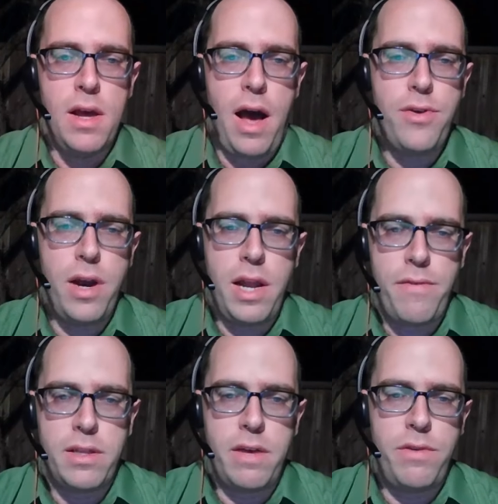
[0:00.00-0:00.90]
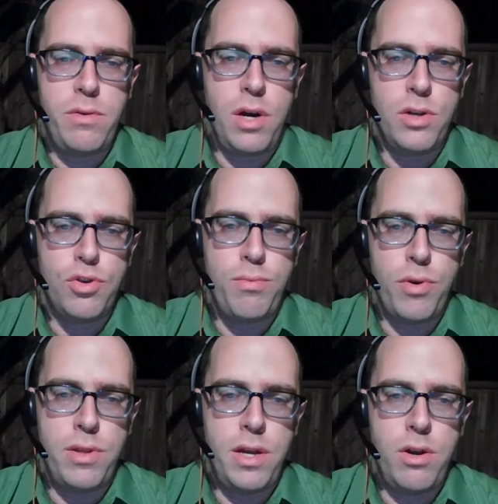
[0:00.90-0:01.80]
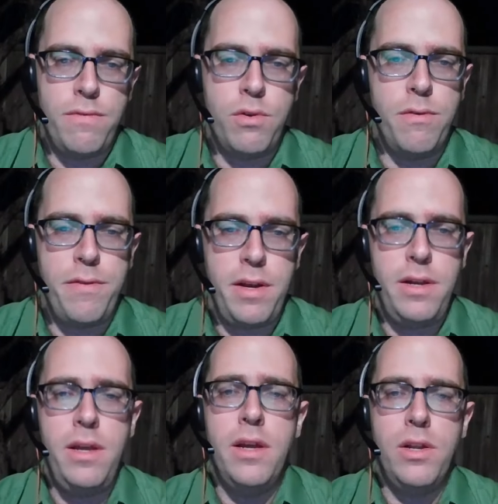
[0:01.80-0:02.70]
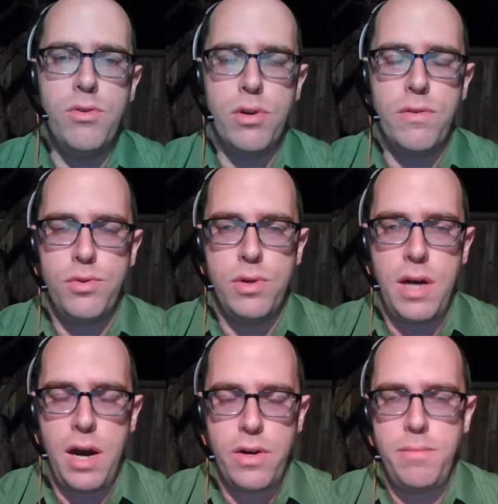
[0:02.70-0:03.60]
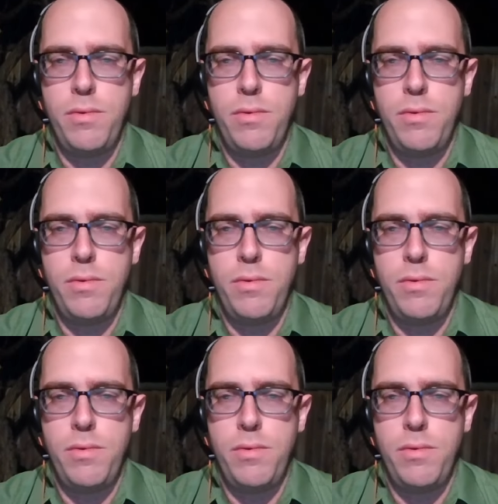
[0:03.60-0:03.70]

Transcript: Other IDF activity was also reported in the area of Kufin, north of Tulkarem.